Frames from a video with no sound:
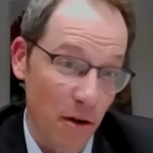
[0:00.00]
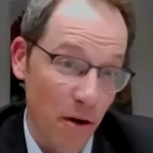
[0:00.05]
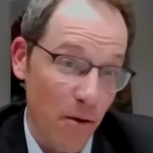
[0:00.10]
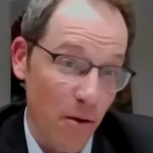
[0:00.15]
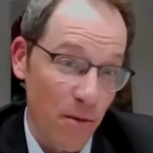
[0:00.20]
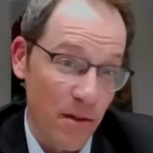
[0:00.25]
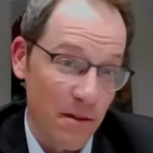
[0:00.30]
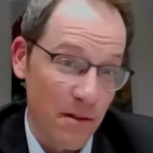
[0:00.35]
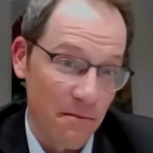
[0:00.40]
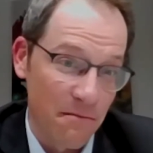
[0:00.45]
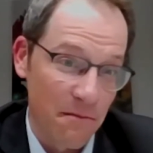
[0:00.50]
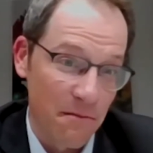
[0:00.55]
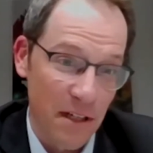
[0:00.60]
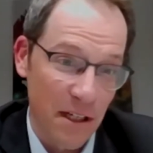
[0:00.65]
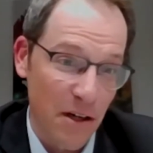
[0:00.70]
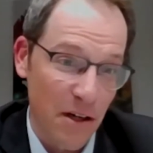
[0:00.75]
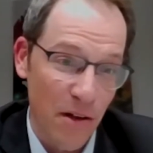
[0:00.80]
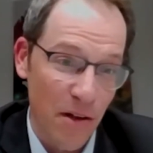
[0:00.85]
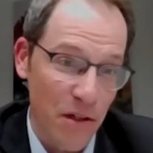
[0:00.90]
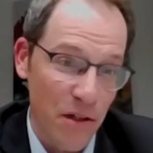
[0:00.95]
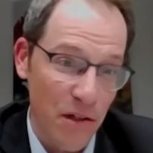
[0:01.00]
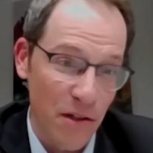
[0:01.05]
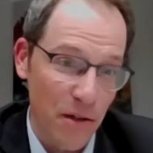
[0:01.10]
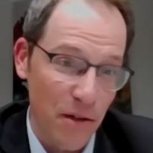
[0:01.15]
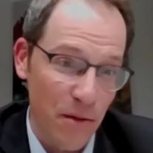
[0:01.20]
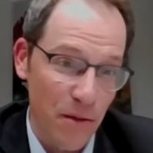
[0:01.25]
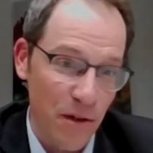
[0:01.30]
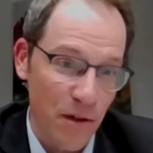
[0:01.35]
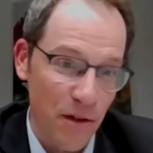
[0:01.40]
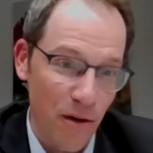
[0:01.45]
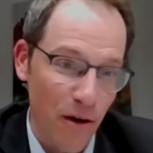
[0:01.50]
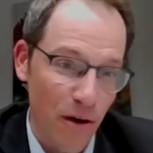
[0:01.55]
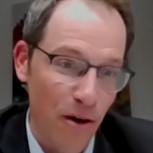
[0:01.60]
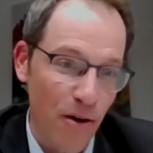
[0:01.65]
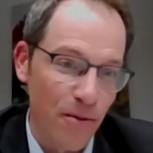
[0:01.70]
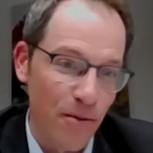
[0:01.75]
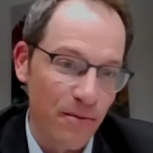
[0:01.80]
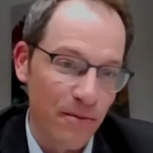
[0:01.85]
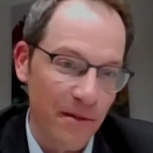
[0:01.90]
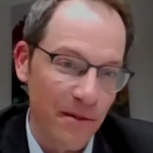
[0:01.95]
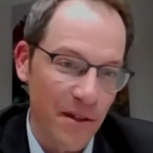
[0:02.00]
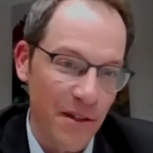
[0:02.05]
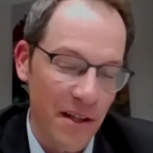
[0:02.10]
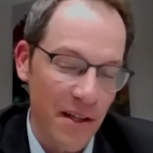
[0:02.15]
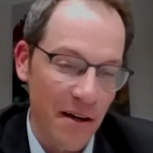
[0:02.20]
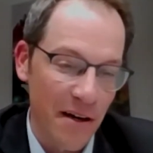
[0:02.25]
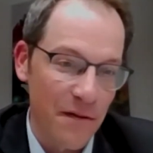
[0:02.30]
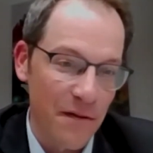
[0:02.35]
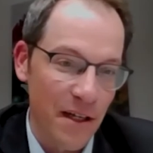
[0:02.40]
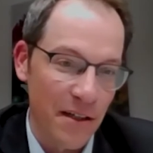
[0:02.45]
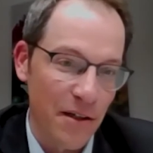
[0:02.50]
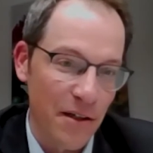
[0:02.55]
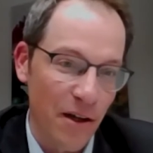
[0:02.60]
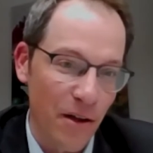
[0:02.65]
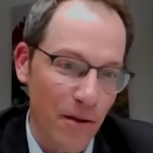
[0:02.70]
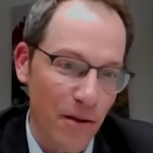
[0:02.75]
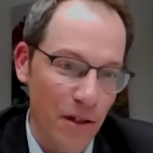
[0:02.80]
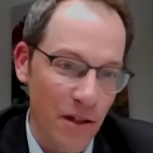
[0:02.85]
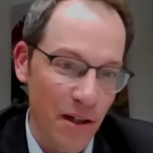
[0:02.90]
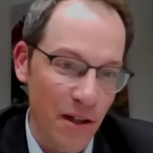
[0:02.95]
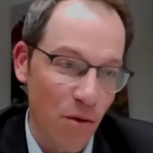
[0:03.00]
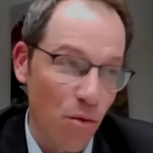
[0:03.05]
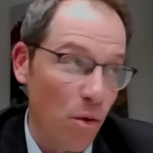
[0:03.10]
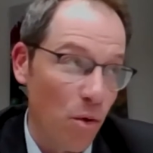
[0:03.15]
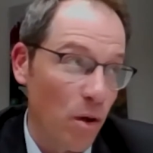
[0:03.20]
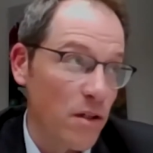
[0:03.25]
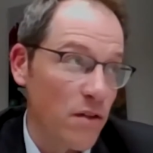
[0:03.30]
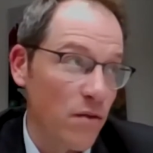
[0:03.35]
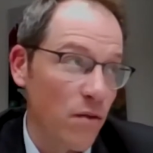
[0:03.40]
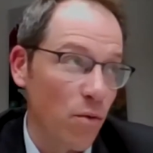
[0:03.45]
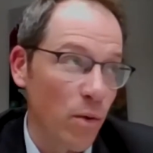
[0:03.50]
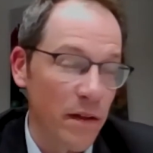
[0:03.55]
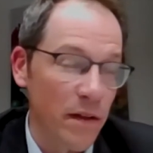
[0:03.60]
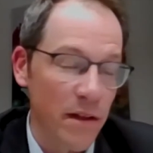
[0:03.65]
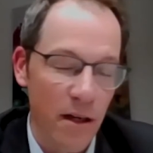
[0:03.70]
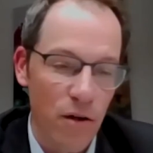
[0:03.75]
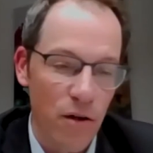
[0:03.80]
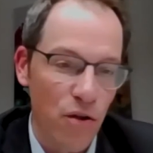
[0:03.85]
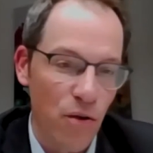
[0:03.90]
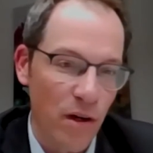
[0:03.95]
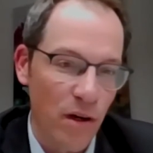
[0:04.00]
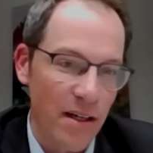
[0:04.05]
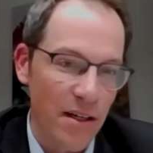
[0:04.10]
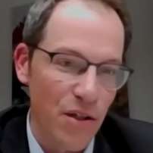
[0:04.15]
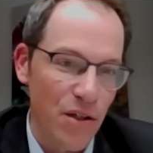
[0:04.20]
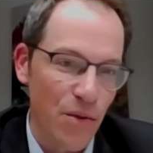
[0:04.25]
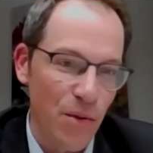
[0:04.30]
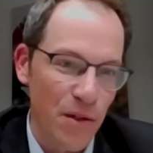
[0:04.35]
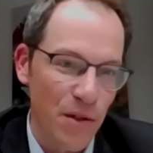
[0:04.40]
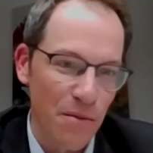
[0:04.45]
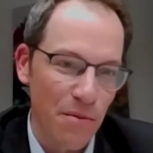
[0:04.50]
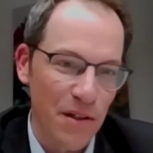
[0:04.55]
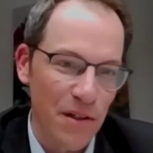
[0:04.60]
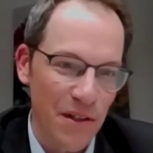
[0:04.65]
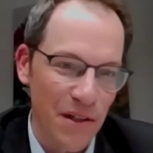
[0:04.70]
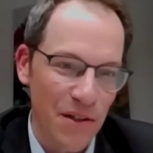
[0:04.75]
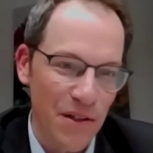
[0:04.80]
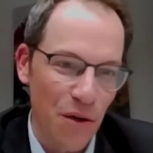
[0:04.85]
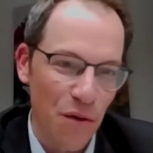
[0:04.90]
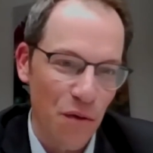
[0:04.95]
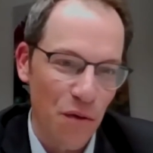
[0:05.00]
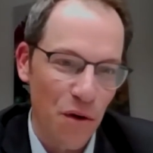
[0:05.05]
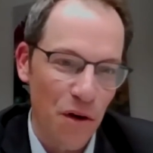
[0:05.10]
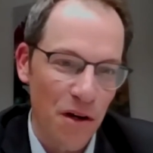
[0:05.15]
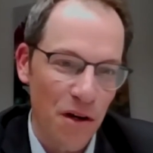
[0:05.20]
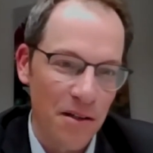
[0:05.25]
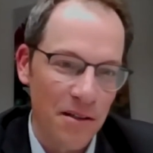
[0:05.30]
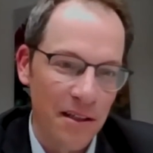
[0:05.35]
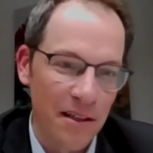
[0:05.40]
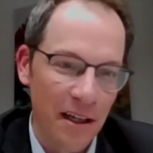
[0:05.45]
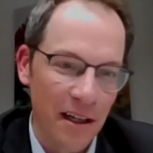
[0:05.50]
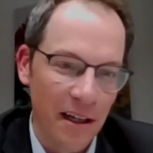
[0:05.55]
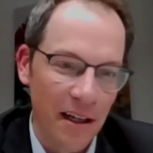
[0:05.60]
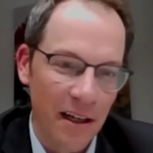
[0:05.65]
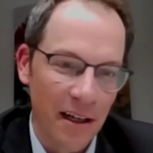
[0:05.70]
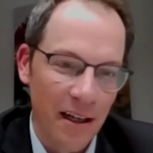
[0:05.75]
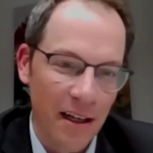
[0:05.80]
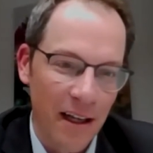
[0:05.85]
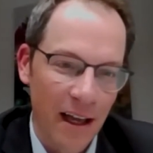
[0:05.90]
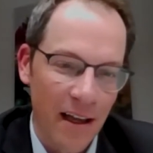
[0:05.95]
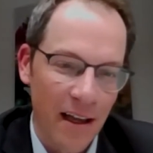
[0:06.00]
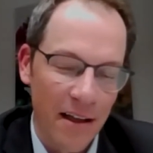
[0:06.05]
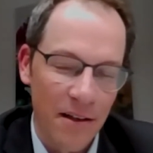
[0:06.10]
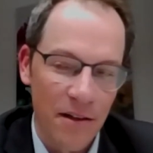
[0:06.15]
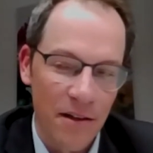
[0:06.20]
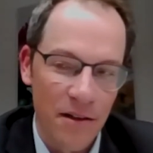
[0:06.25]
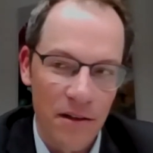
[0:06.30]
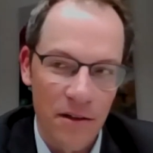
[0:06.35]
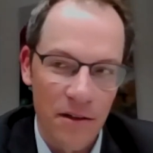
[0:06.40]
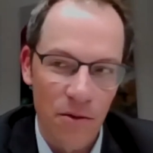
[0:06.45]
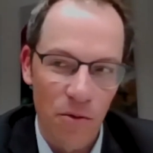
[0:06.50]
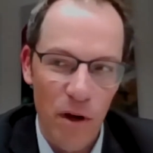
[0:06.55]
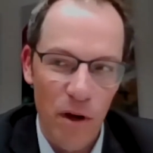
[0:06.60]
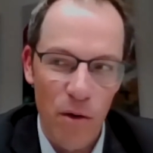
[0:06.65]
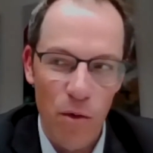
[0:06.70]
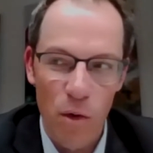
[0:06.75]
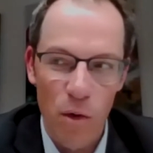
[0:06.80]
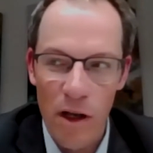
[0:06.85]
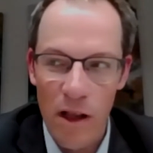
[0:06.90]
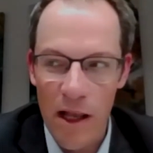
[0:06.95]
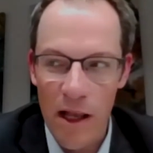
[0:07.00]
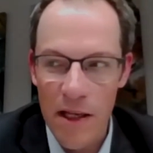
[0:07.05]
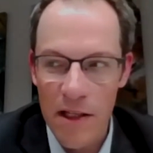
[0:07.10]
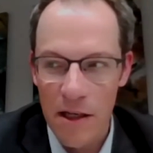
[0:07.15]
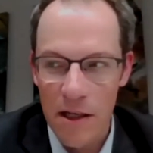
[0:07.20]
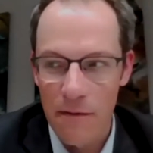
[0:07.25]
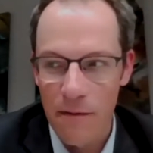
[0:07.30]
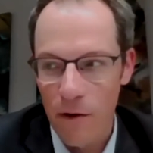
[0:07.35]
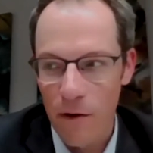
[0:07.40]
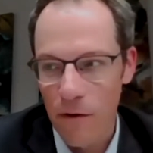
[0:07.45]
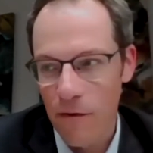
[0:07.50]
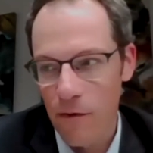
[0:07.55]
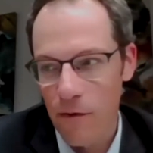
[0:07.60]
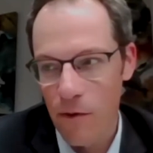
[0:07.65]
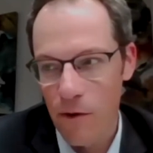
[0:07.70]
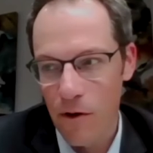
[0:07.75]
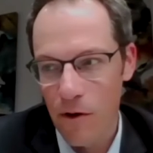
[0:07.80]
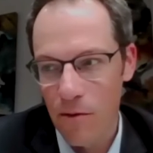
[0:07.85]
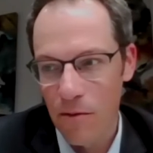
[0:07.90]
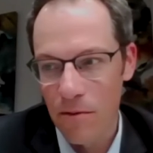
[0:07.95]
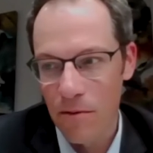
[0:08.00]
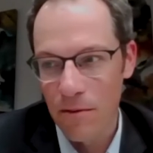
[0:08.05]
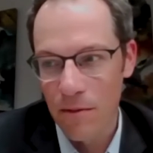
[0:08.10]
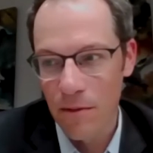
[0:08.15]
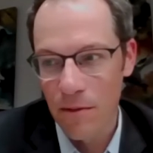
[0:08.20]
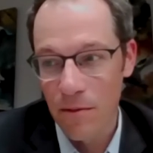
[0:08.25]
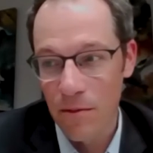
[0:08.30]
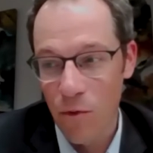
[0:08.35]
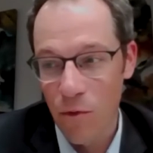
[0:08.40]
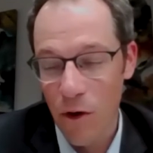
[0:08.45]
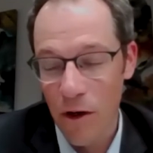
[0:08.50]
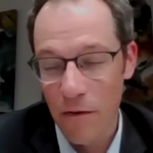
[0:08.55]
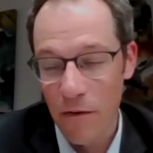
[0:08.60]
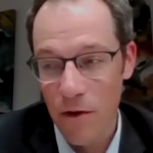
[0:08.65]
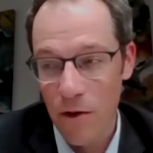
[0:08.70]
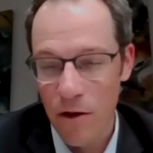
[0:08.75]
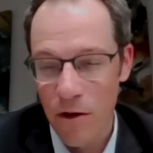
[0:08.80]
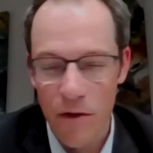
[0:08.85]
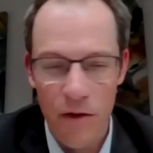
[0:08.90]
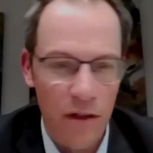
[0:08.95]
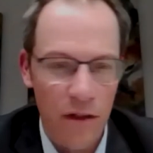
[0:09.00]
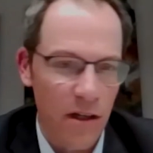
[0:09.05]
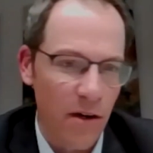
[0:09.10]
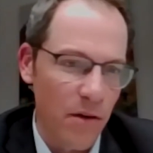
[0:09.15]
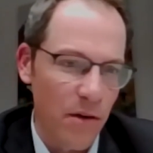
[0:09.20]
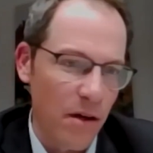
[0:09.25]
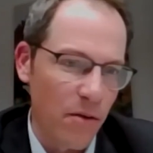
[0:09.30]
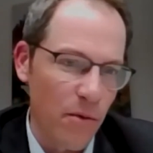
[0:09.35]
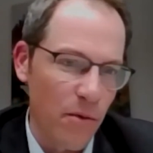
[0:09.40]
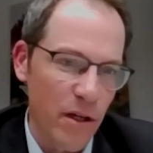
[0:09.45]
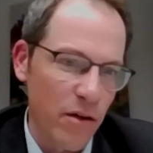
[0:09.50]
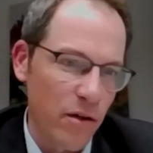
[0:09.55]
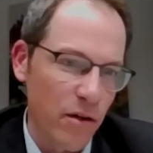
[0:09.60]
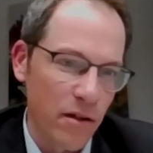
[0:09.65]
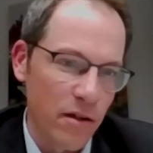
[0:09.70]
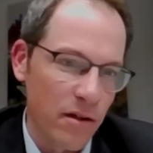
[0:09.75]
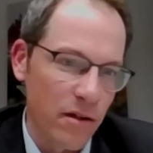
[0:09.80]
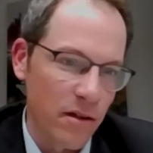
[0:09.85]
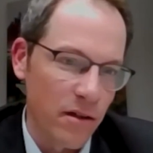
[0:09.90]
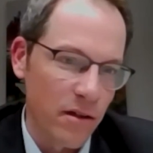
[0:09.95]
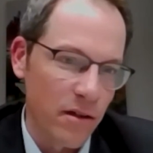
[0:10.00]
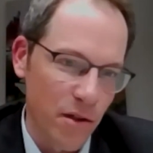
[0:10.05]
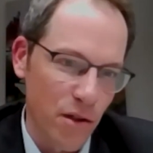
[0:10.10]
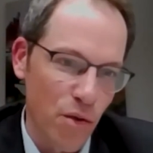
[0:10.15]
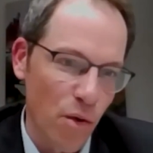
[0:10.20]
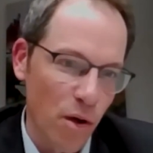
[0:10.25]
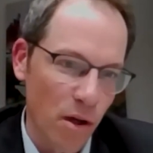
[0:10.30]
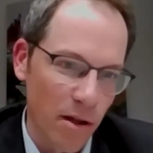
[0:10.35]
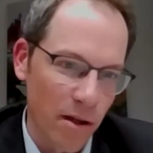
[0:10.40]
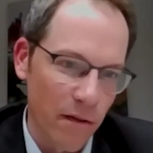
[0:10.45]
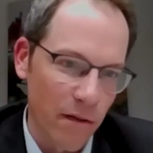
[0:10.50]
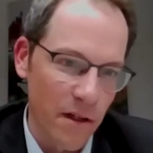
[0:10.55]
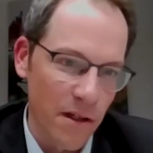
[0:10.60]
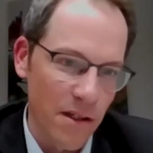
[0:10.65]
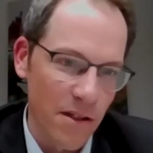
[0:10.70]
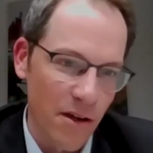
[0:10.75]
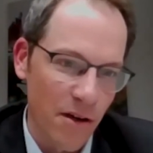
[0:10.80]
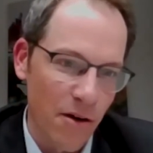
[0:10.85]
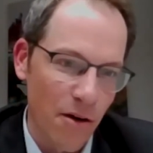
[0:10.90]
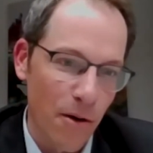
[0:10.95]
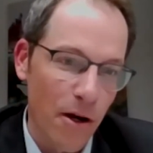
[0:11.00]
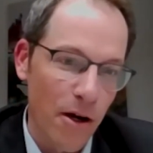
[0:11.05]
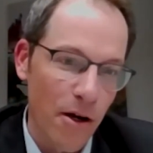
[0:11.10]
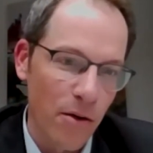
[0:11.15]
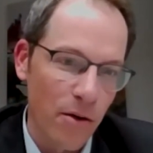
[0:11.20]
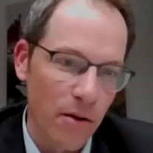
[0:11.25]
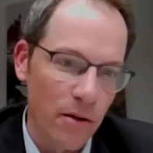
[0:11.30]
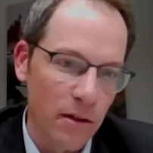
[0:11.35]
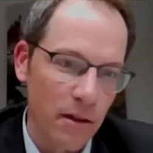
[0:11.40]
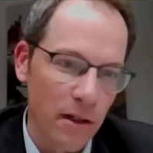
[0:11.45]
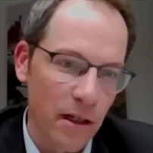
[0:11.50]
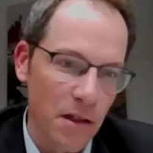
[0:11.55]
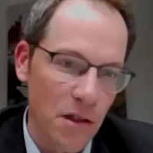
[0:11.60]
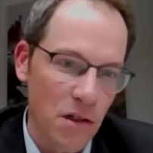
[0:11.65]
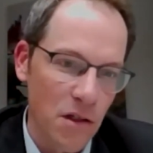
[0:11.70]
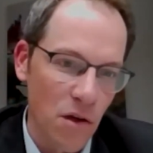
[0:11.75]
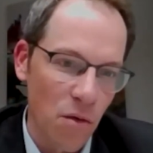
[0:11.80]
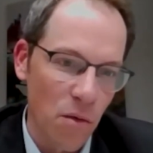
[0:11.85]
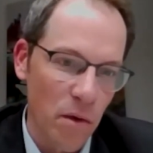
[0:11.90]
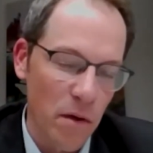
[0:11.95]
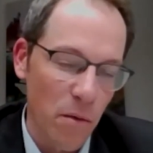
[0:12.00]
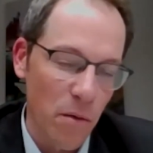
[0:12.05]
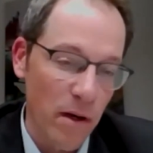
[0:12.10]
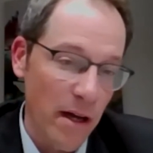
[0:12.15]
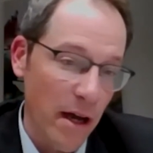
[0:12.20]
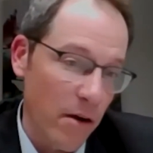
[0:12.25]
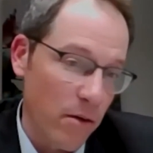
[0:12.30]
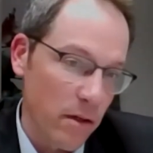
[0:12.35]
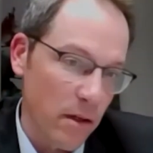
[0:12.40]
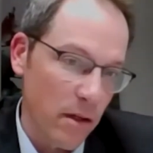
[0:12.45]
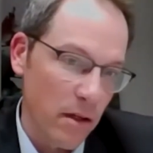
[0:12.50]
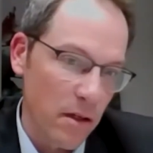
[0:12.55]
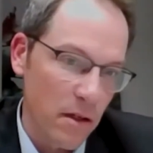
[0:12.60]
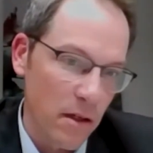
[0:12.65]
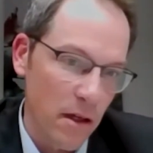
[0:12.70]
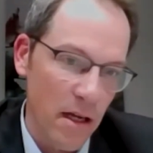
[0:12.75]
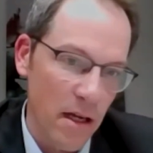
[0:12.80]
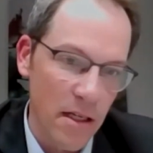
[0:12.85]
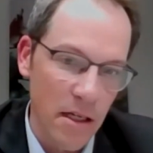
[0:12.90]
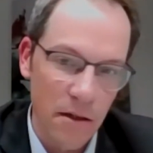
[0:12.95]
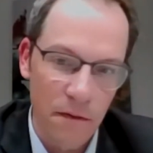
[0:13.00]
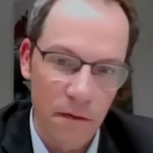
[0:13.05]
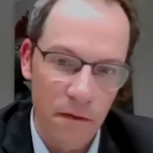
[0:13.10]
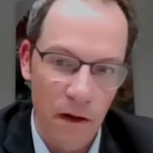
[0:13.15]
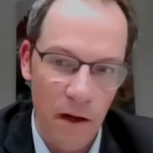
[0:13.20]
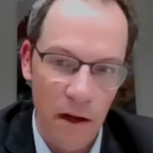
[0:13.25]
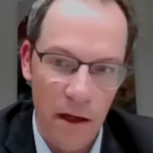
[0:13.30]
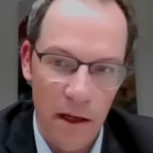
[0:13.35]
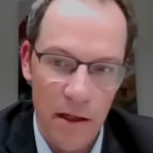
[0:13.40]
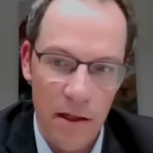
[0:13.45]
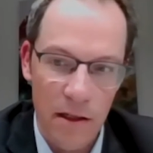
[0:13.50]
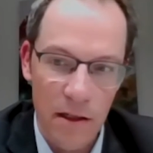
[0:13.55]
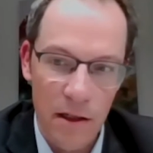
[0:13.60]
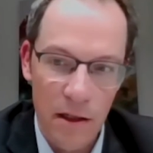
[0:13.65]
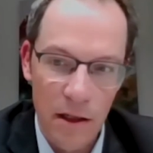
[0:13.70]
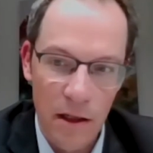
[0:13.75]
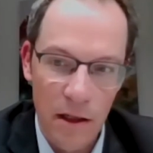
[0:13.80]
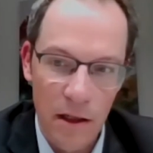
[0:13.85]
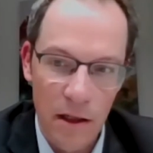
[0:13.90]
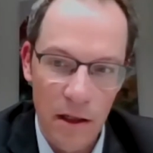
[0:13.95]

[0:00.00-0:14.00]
their own technology solution, their own set of technology that works for what they're trying to do as a business overall. And we realized at Vertafore quite a few years ago that we couldn't do all of this on our own. And so we went out and identified